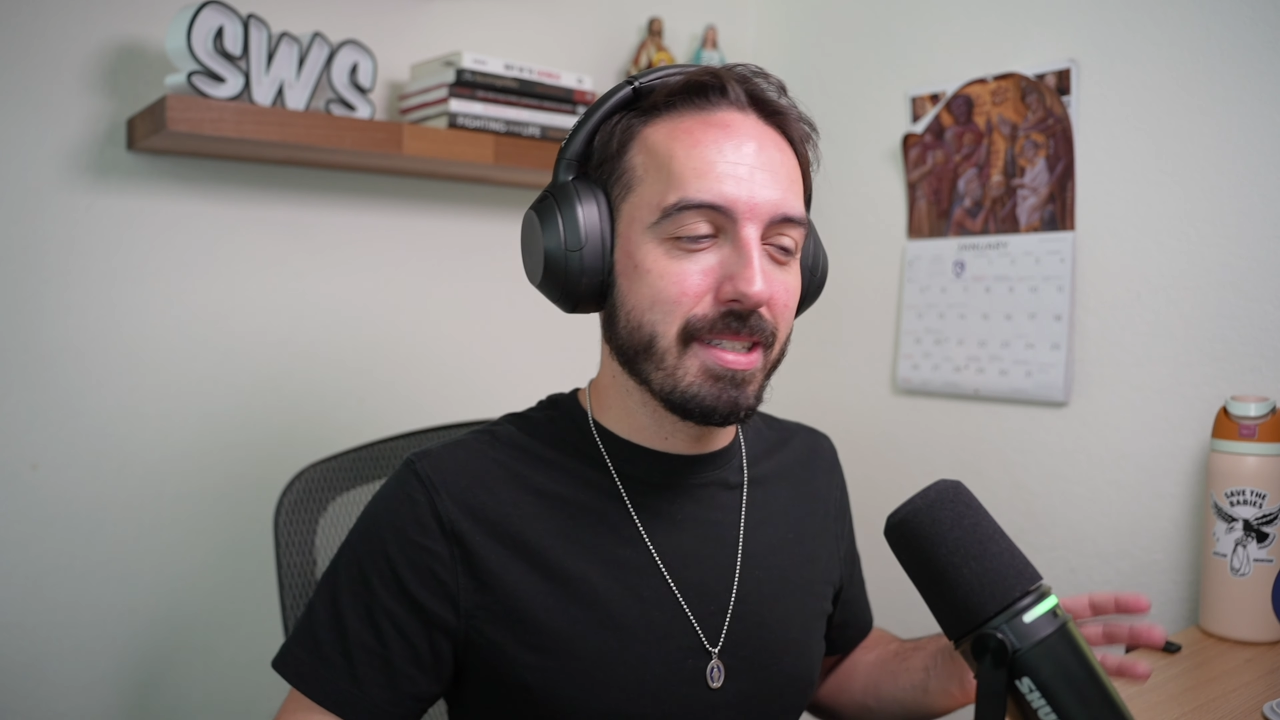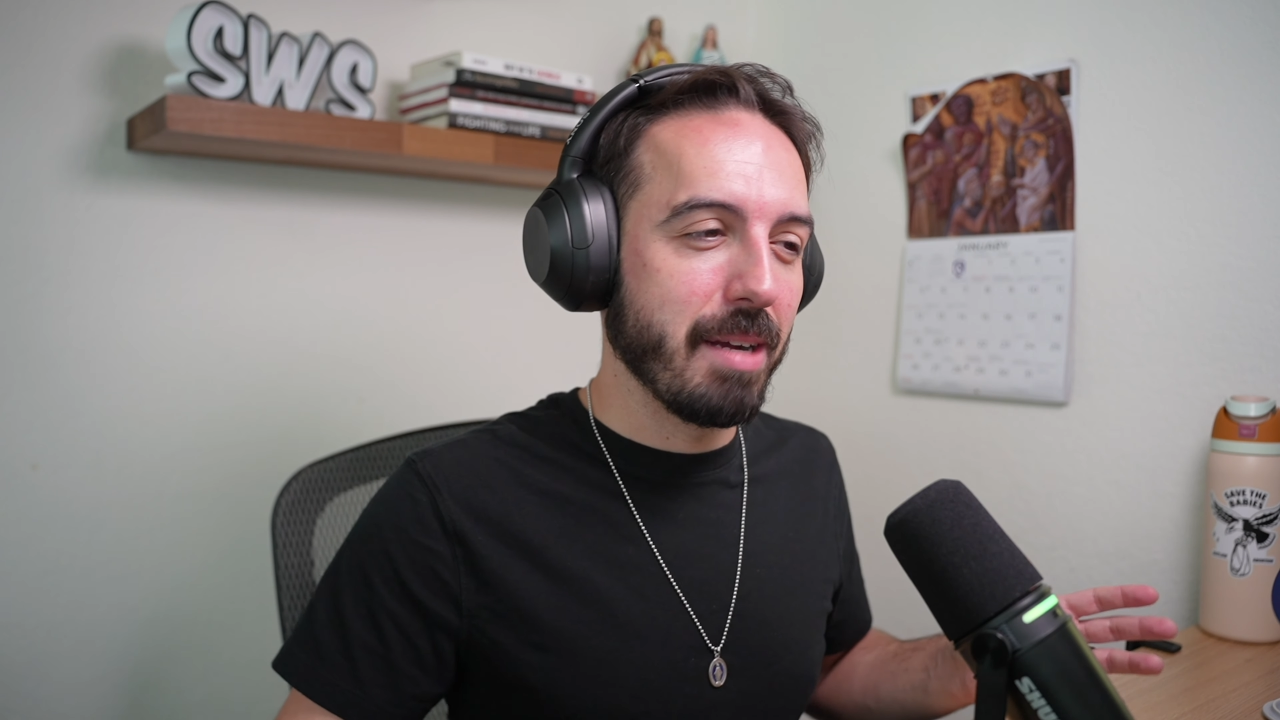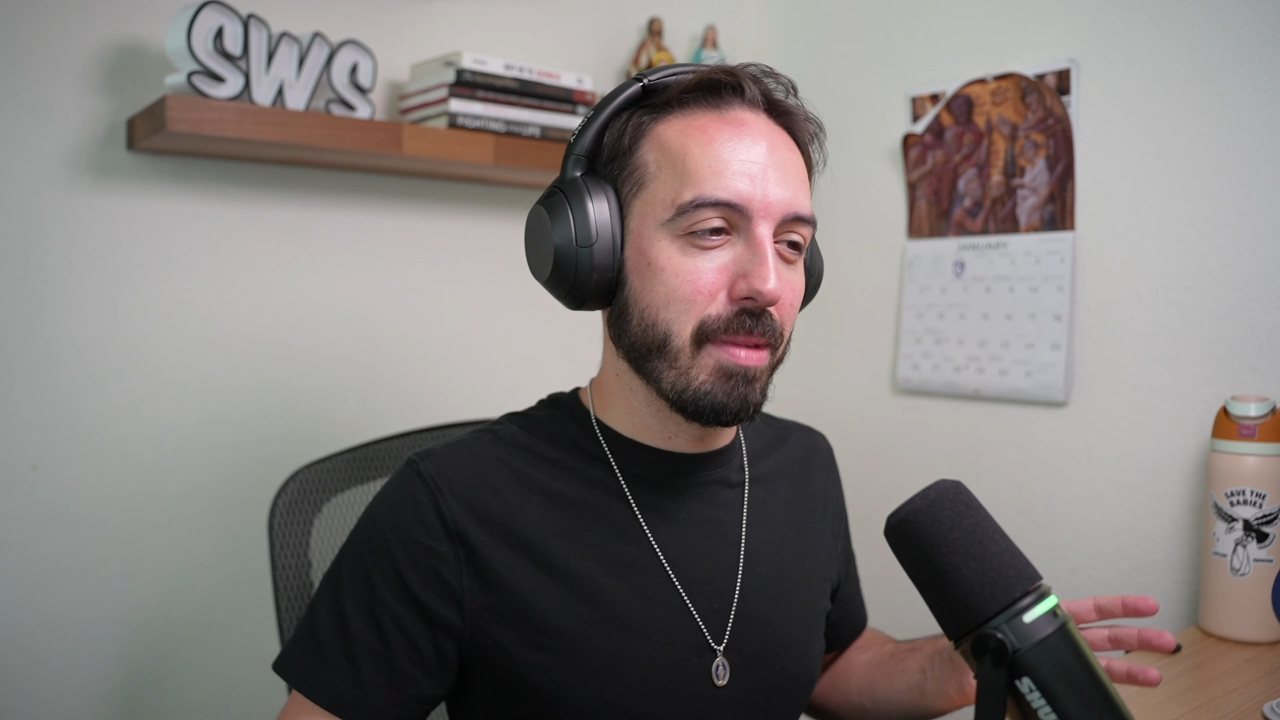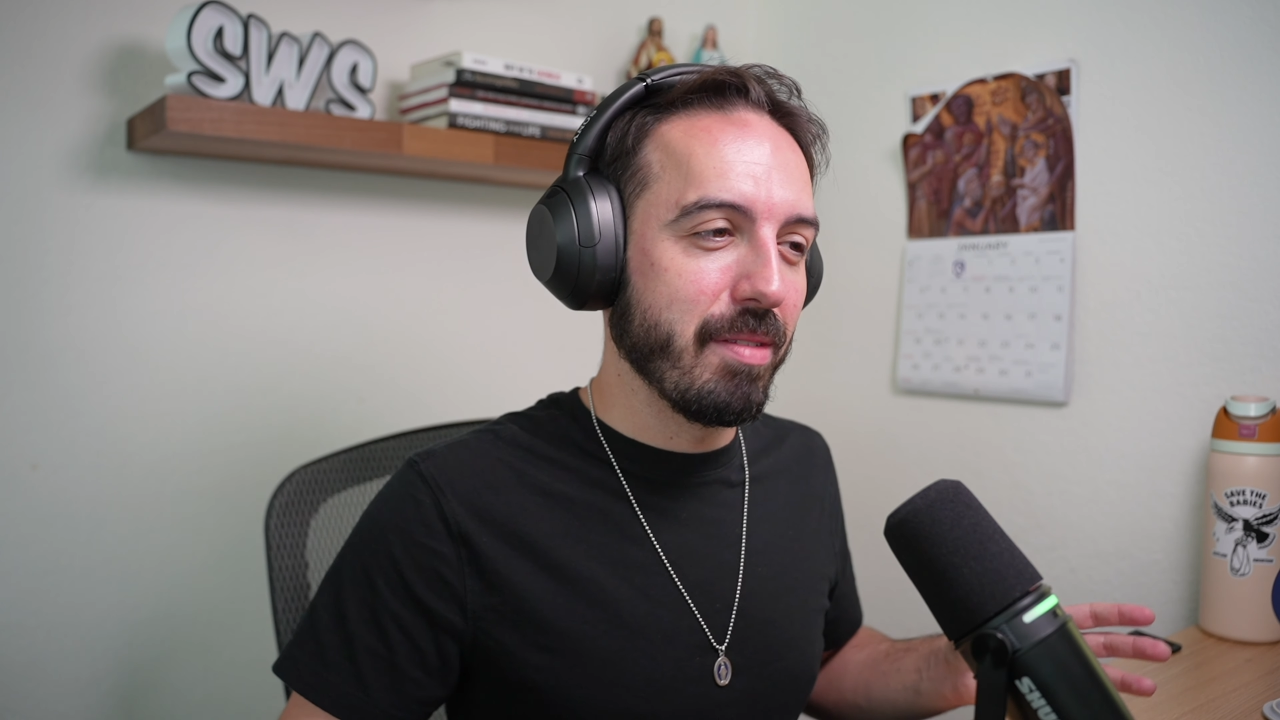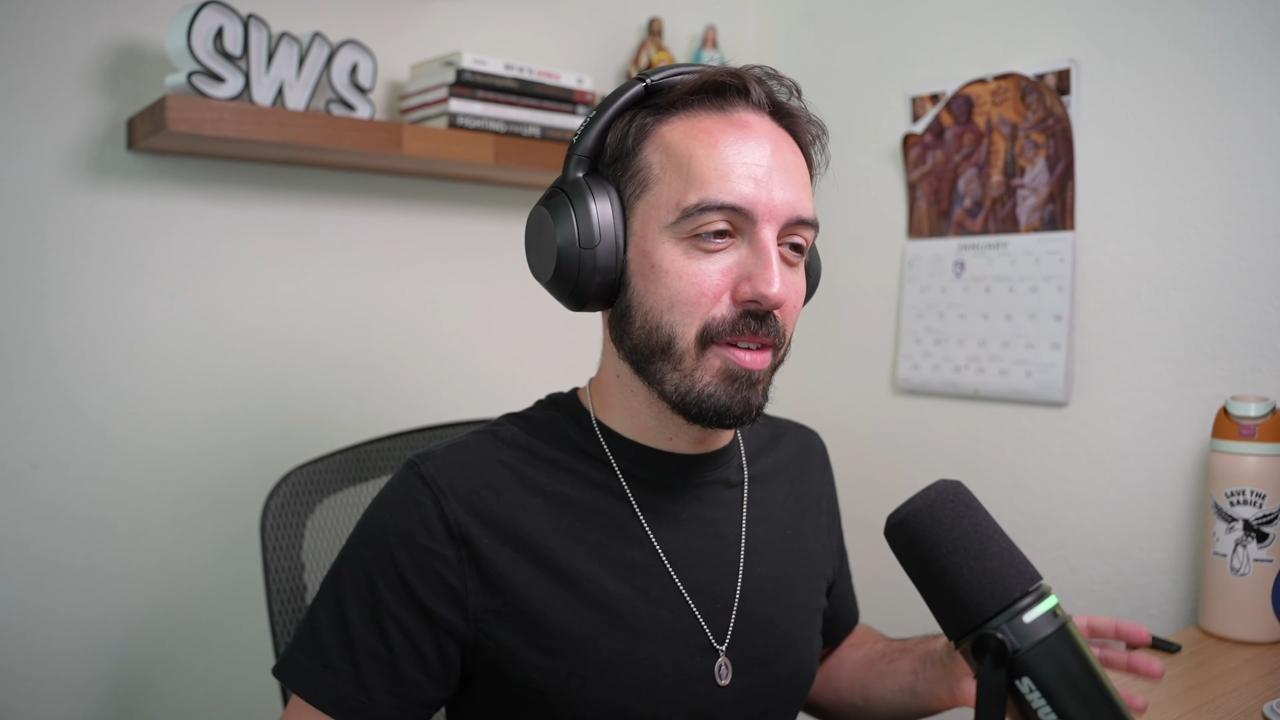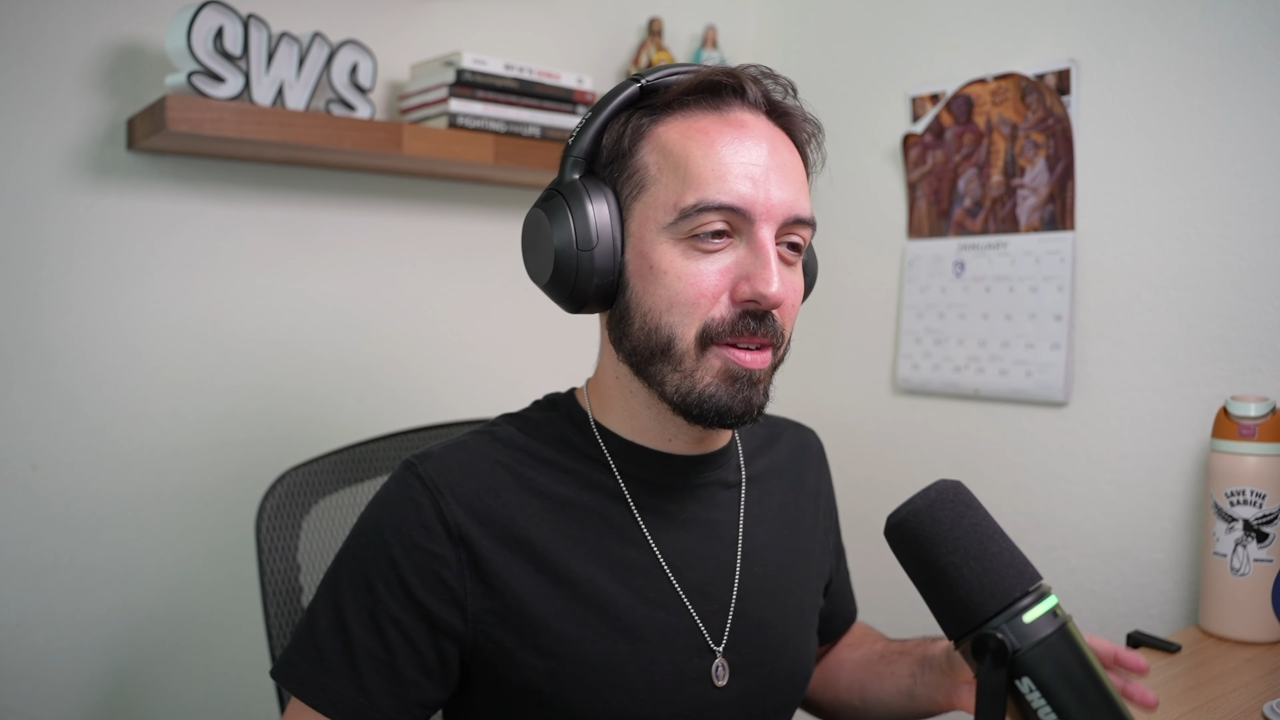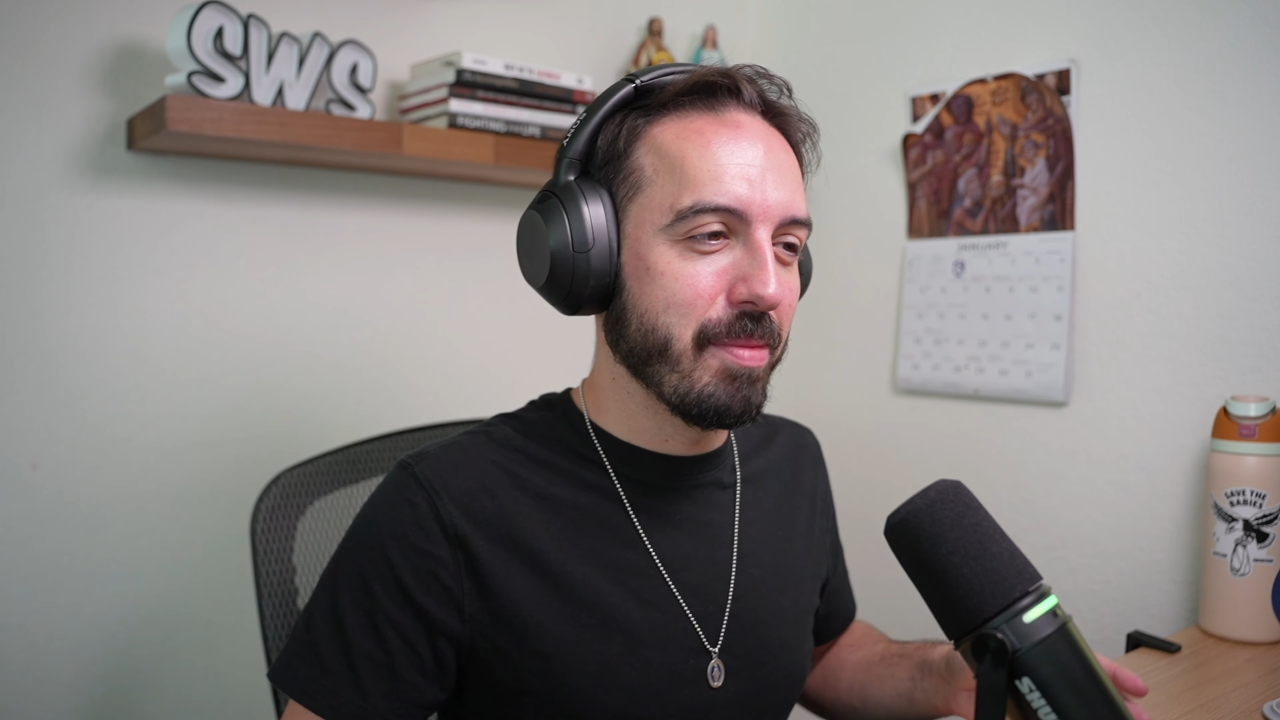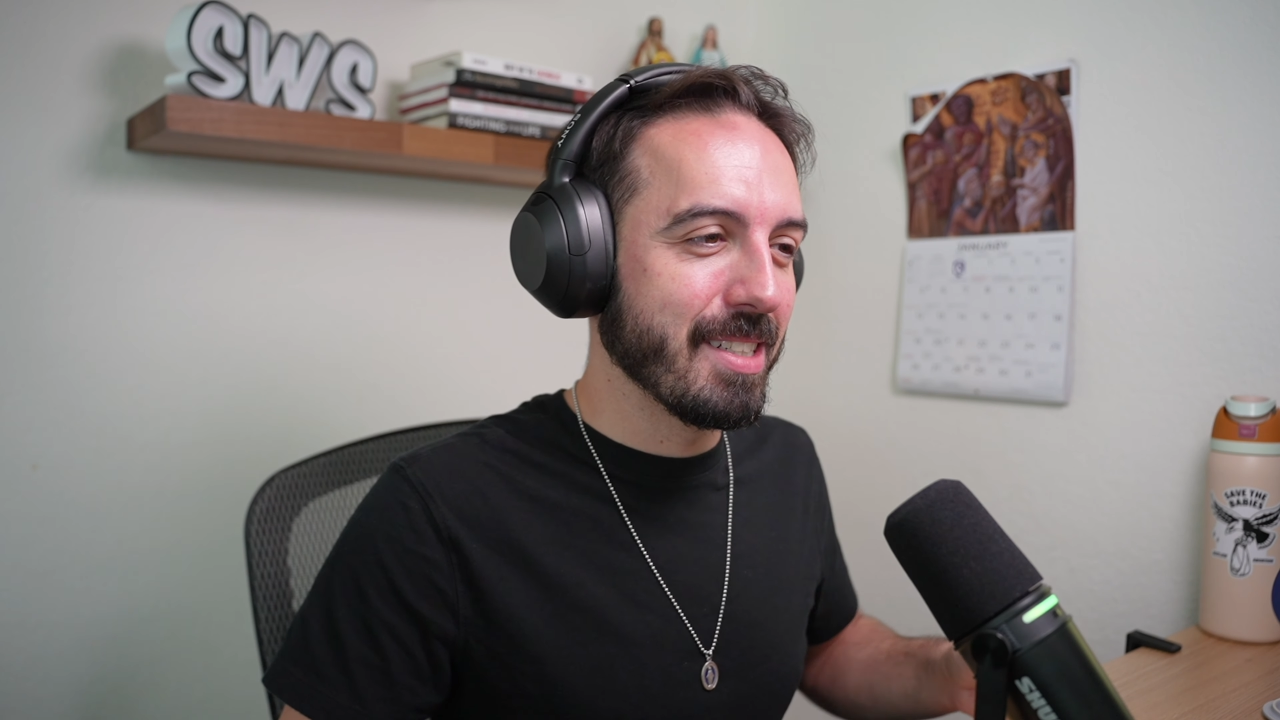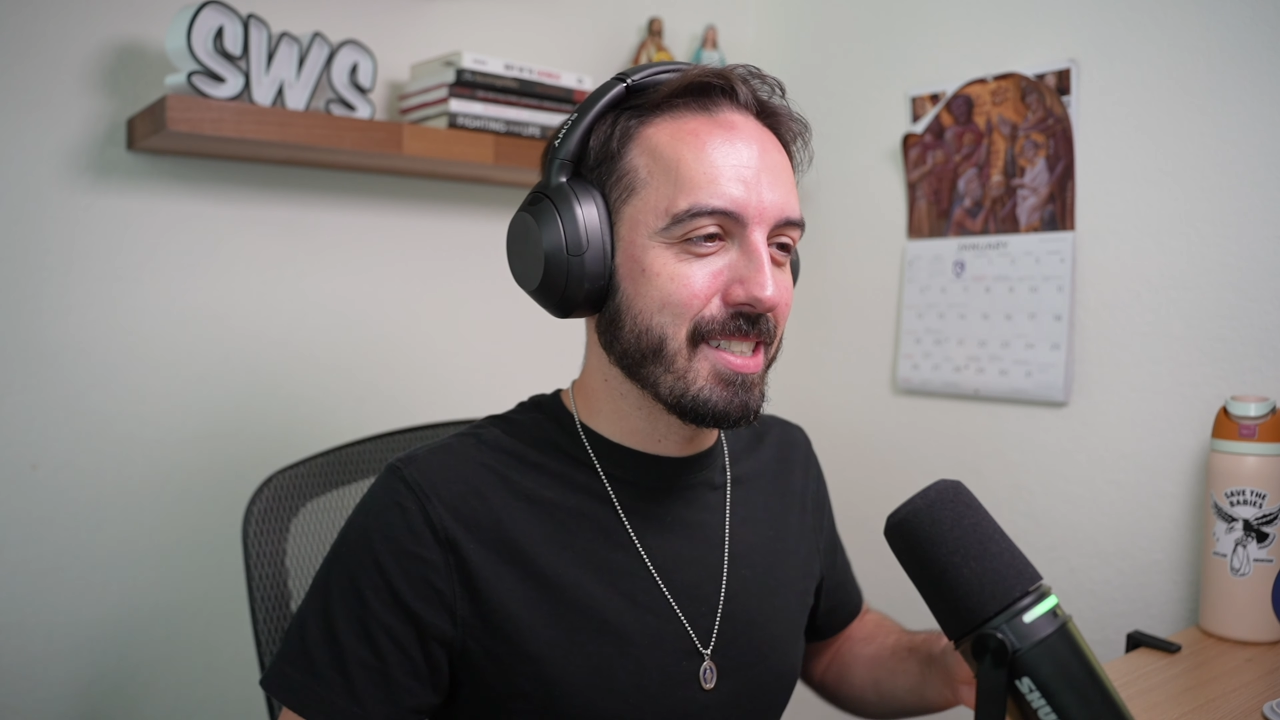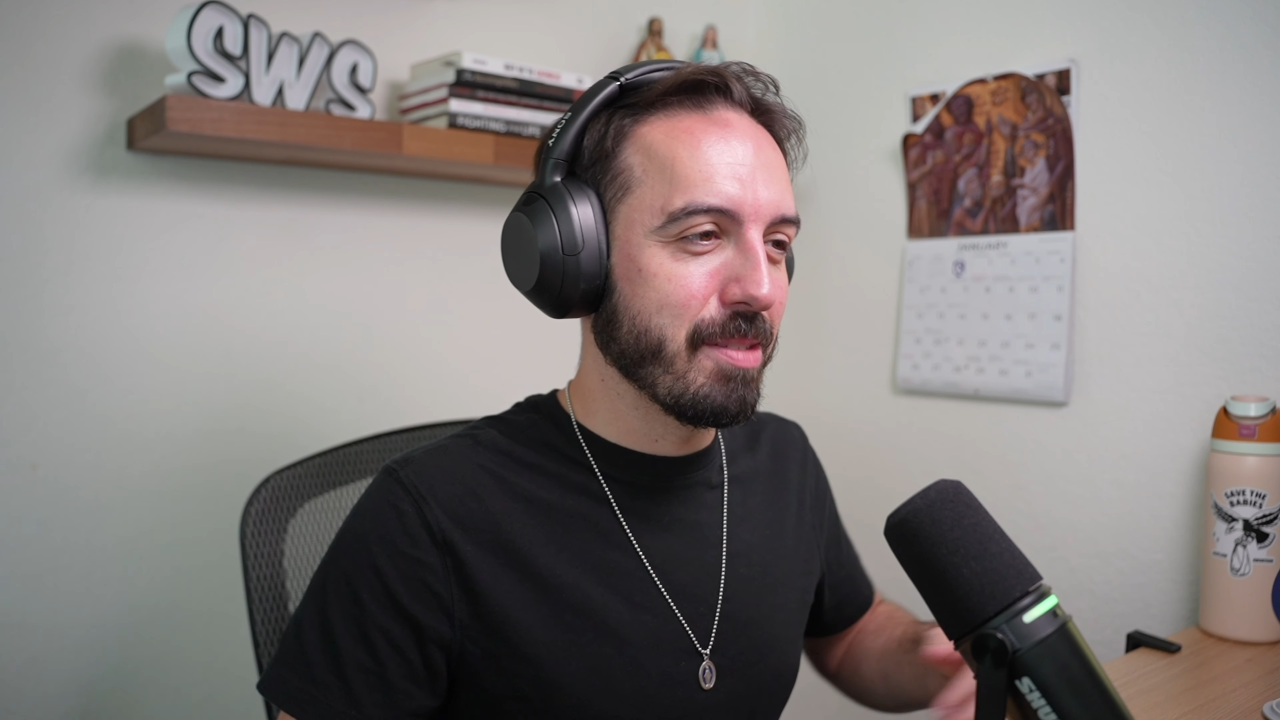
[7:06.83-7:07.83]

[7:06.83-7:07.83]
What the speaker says: timeline very much,